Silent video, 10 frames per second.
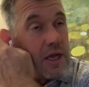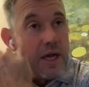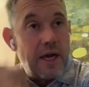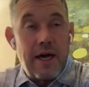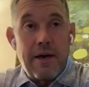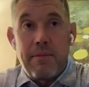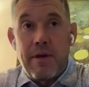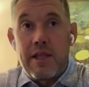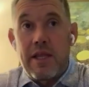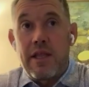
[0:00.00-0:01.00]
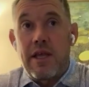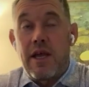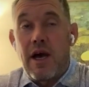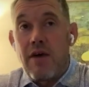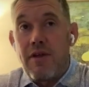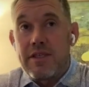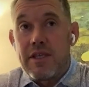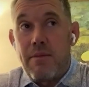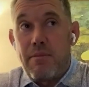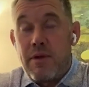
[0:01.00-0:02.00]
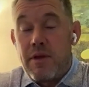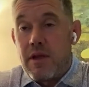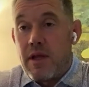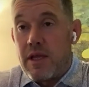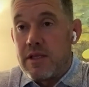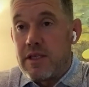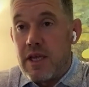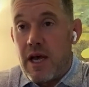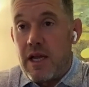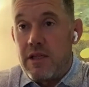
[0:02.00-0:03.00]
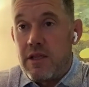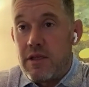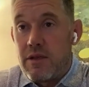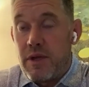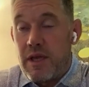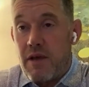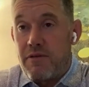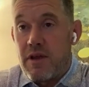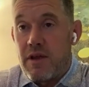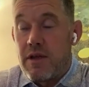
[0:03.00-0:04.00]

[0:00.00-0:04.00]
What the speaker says: and then the RSM in Sea Island the week after.